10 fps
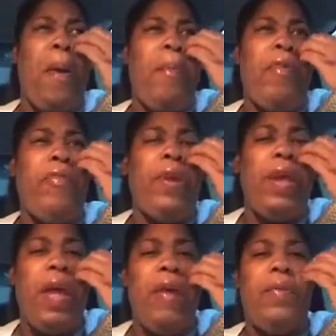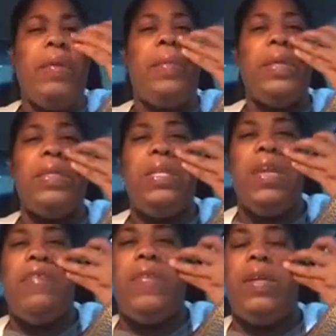My friend having a Mother's
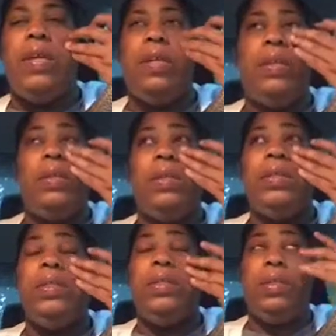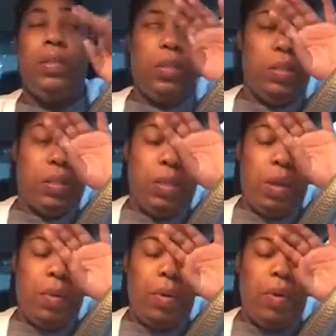Day event. So
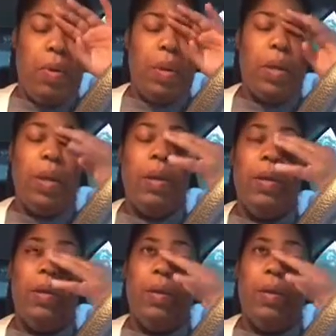I'm going there.